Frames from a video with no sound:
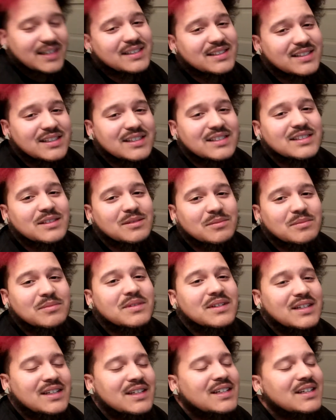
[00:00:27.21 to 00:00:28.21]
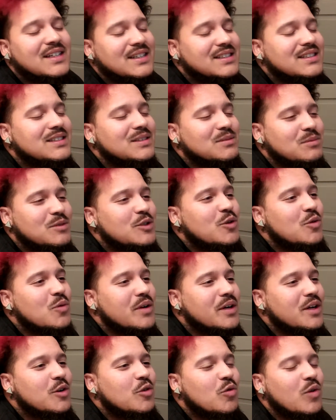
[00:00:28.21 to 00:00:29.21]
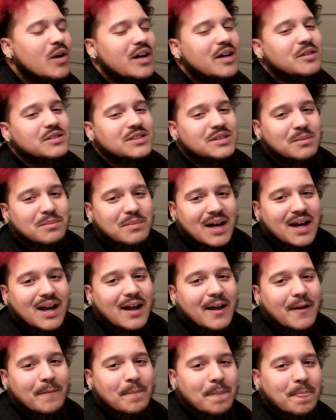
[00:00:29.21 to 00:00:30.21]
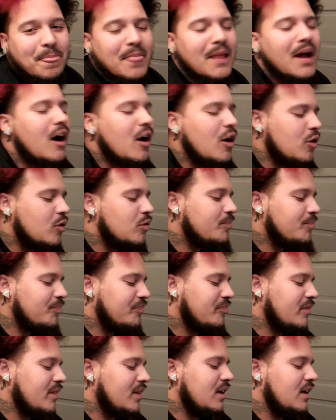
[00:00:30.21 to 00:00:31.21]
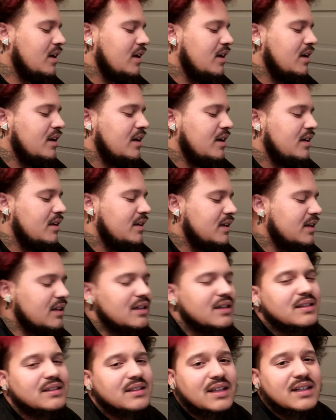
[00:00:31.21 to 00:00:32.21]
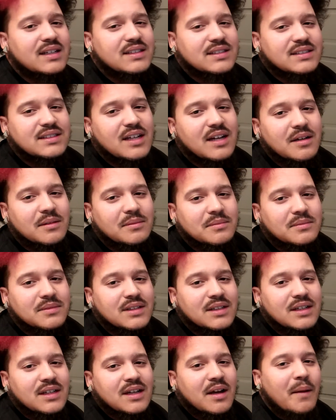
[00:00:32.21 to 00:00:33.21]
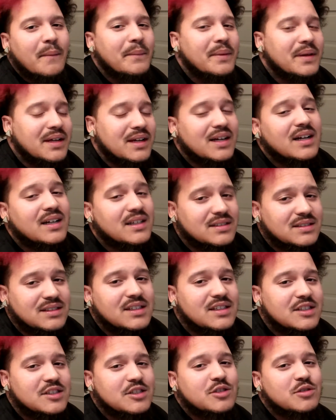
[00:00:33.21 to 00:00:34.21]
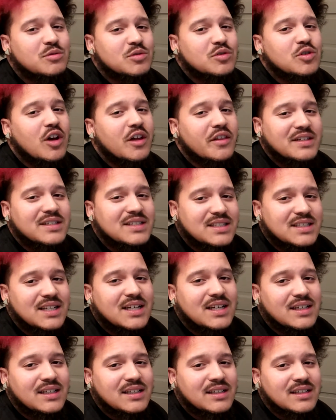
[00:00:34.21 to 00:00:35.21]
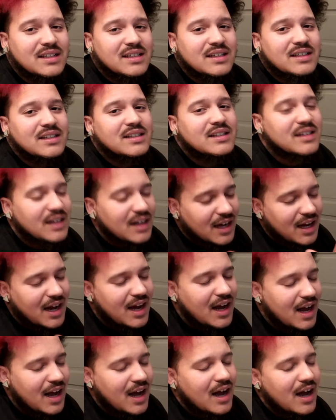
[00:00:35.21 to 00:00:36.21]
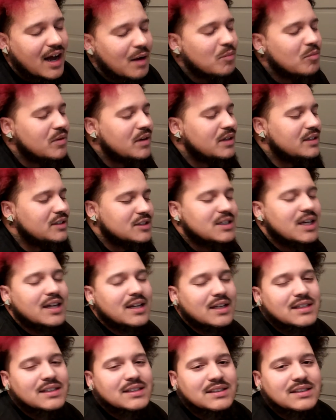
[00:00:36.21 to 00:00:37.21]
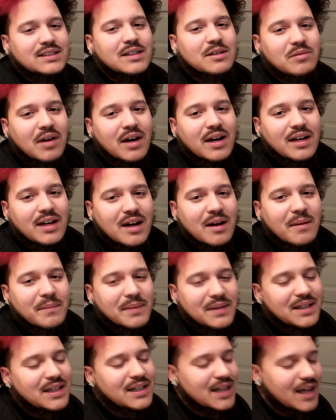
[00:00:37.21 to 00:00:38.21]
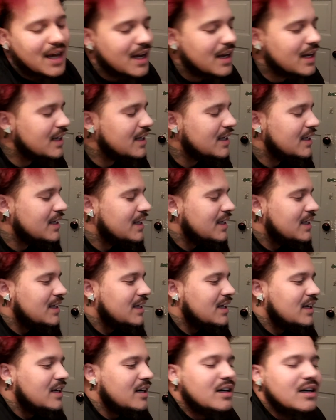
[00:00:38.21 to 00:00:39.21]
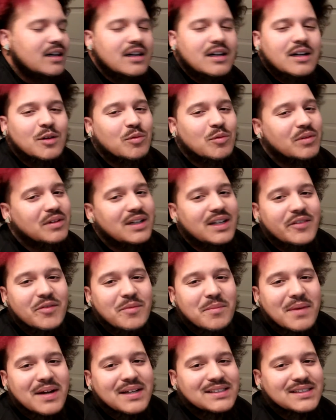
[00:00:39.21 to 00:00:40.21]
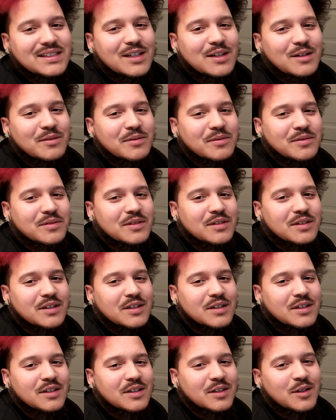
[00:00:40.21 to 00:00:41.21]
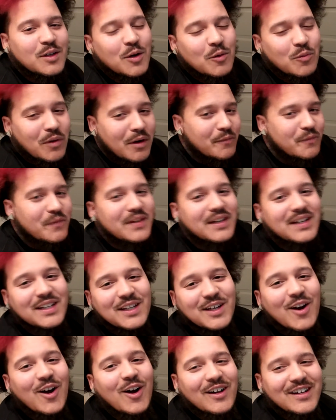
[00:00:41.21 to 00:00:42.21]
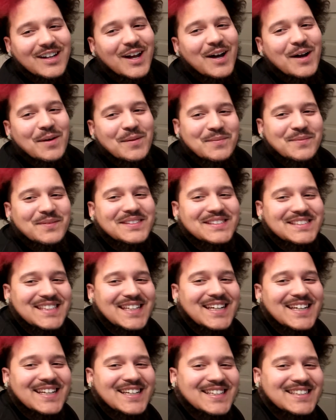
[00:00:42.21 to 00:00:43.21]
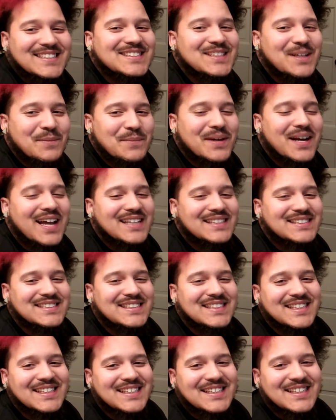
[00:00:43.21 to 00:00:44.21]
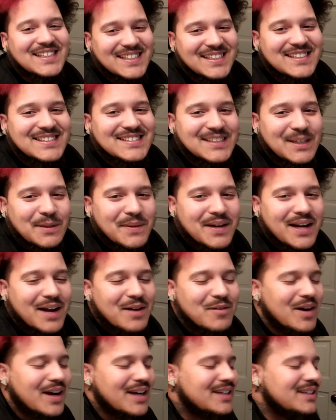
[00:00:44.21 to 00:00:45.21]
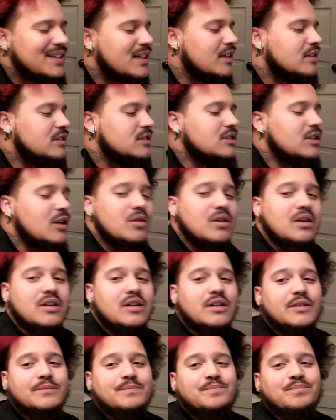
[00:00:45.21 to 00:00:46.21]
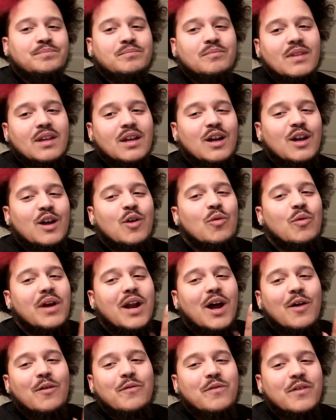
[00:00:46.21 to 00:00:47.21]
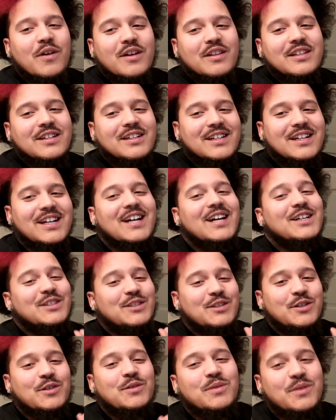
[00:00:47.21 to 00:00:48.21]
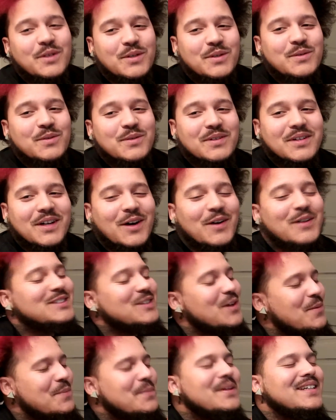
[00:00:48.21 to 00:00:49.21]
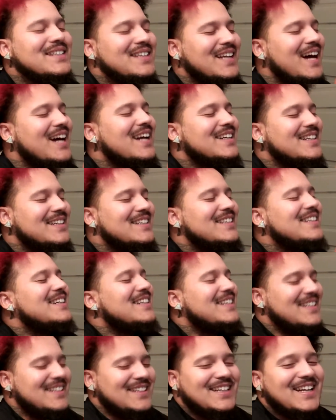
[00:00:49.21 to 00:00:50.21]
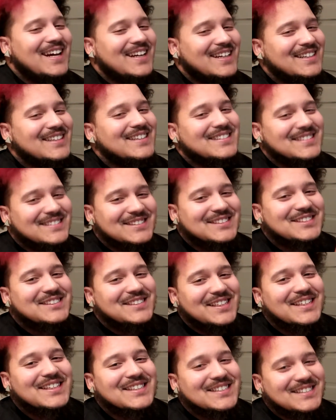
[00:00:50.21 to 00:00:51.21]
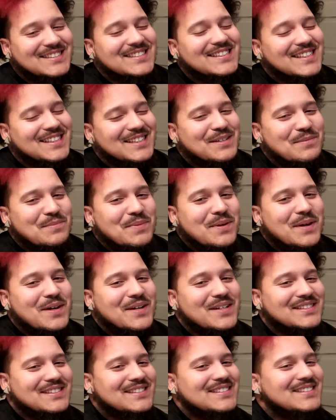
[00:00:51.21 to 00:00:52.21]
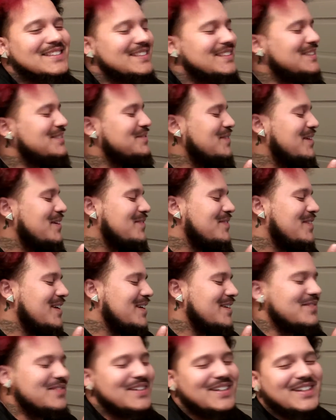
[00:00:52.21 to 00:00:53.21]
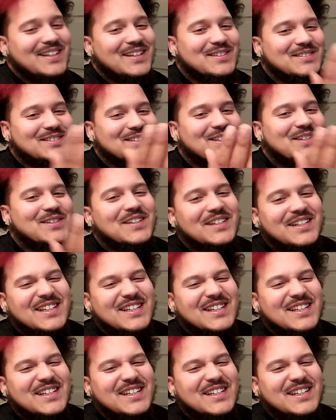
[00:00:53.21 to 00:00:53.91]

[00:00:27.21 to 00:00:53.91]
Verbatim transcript: into some some Ewing grails of mine oh, to clear things up, because these shoes are the shit, I'm really taking the shit right now. Believe that. Uh, relieving myself while filling y'all up. Yeah, some of that shit. Some of that right there. So, um, without further ado, do. Oh, it's gonna be a lot of a lot of shit shit comparisons in this motherfucking video. So,